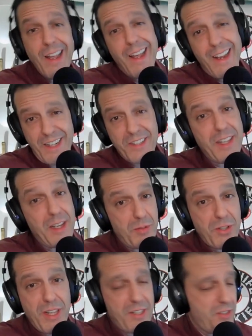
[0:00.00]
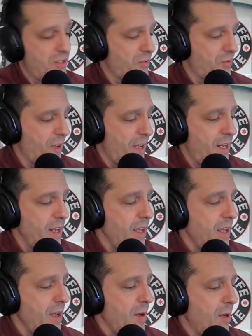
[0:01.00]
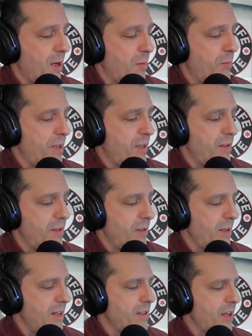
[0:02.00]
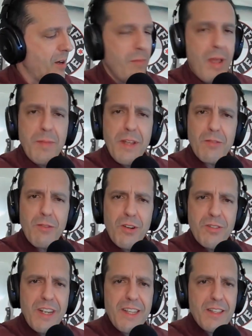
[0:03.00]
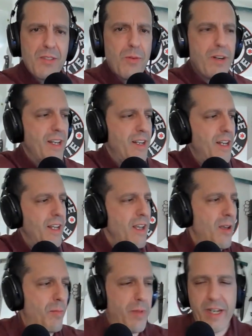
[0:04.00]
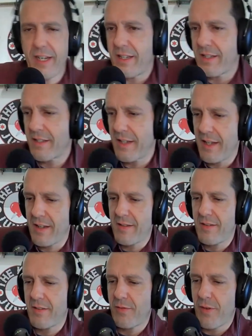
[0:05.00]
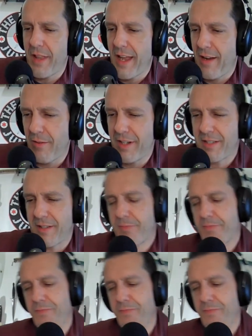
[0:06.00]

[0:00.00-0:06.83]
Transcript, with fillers: and actually, I'm sure that's just fine. But I don't know. Maybe I'll rotate this one in because for that reason.